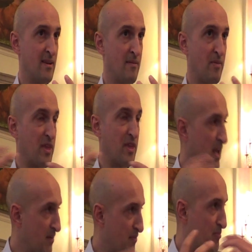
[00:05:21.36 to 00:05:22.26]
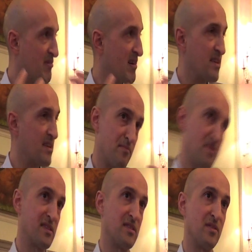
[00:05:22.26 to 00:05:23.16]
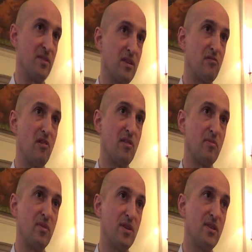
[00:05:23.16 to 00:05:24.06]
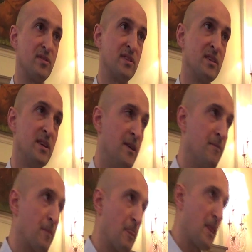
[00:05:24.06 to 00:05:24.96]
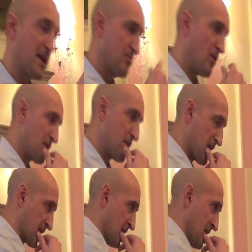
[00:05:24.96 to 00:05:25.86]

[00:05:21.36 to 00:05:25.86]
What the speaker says: Thinking of the brain as a muscle that grows with use. That's one thing.